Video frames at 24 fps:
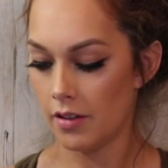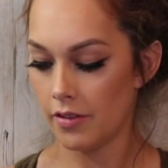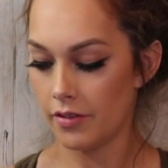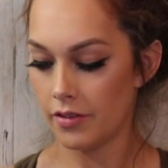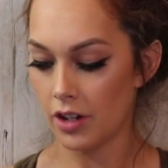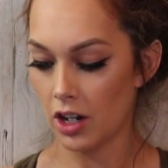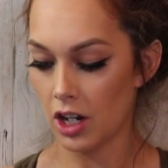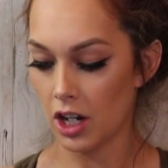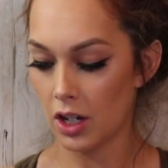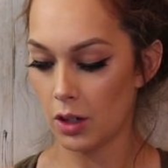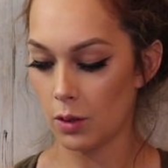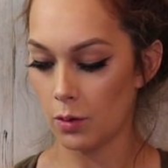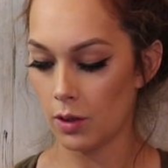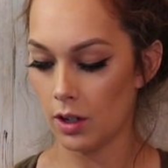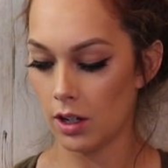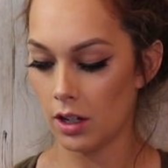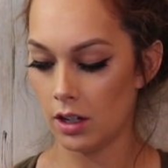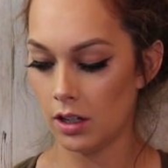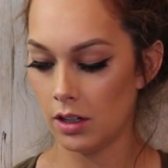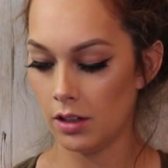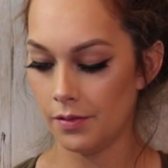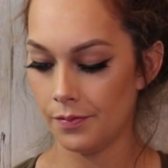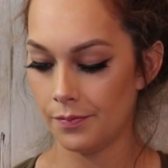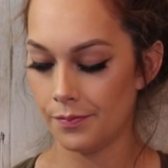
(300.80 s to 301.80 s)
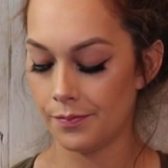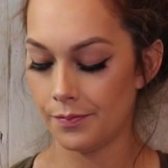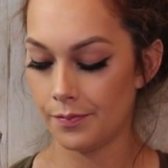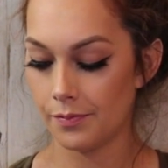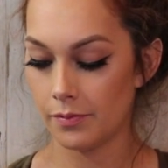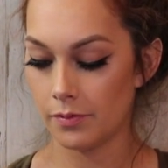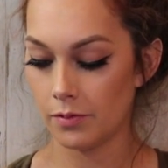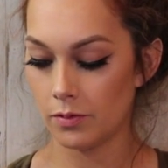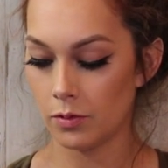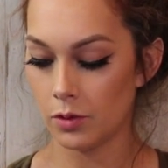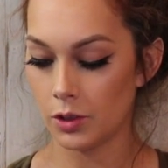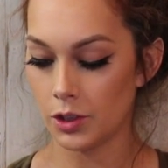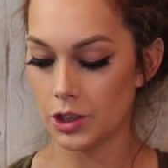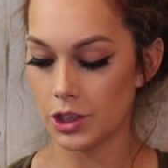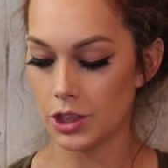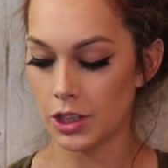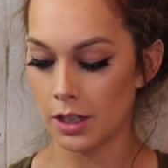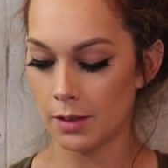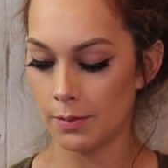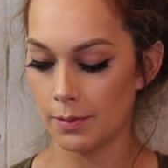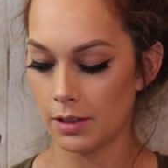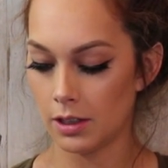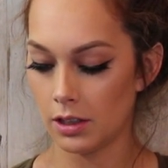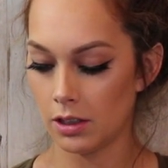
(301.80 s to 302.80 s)
very well which
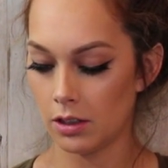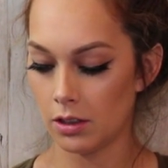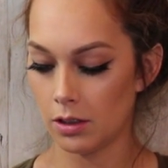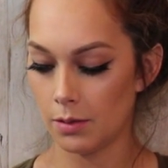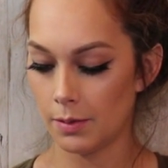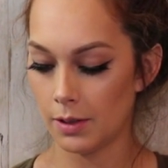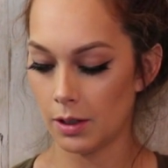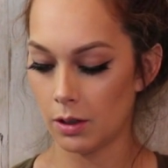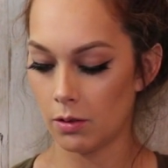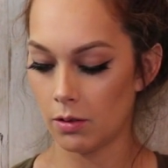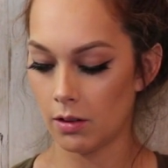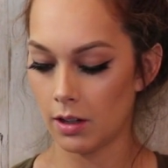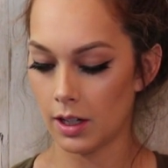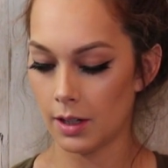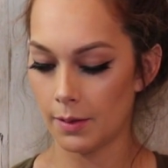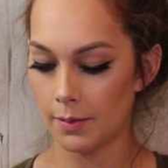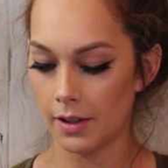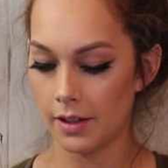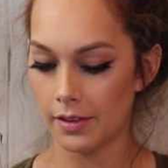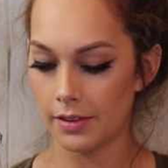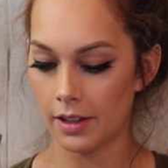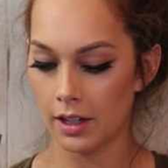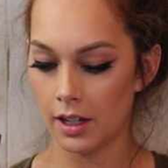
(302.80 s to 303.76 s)
I'm a little bit worried about